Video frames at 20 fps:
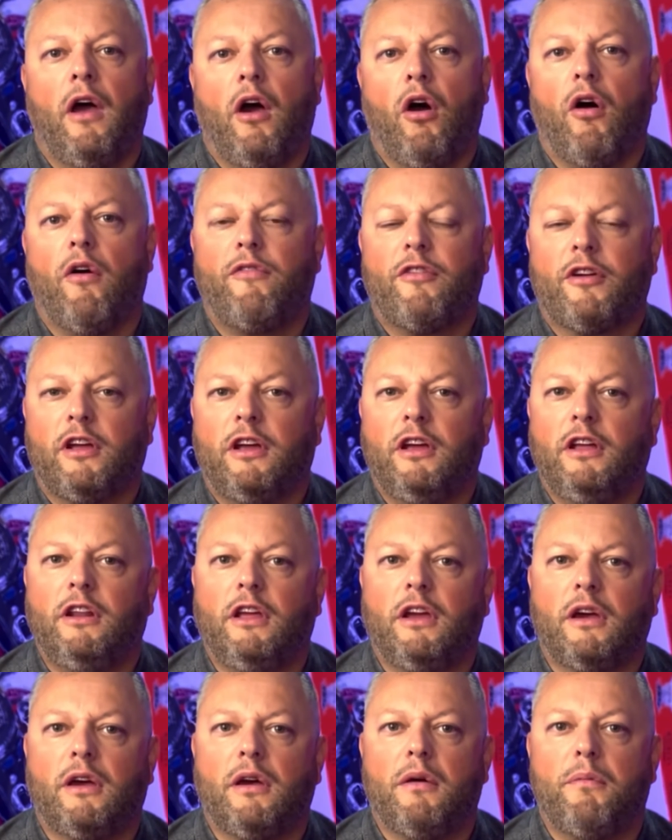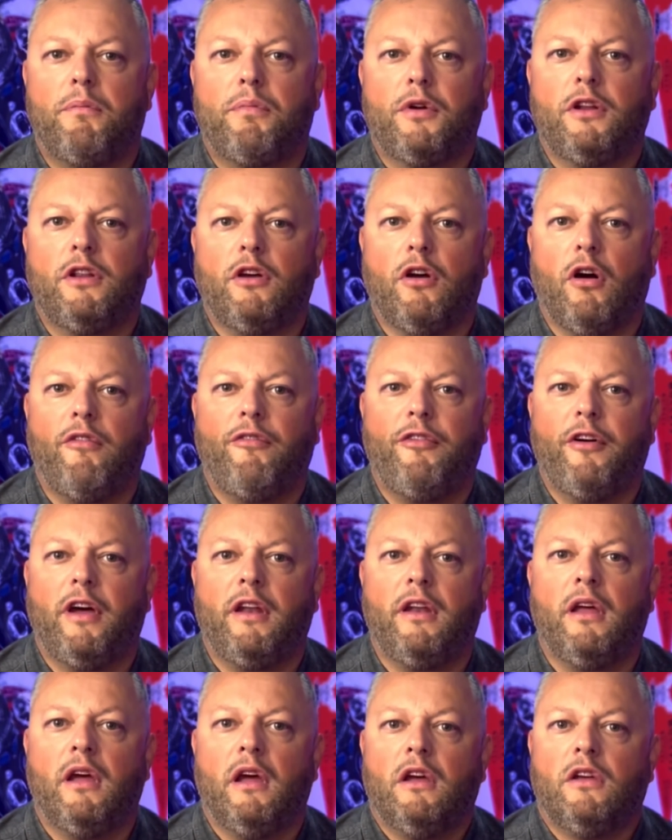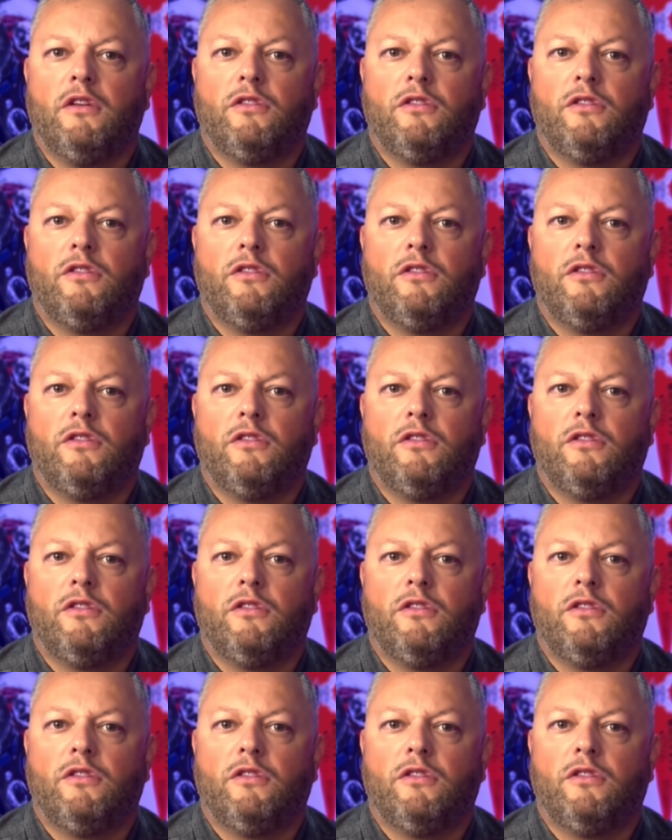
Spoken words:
overheating pretty often.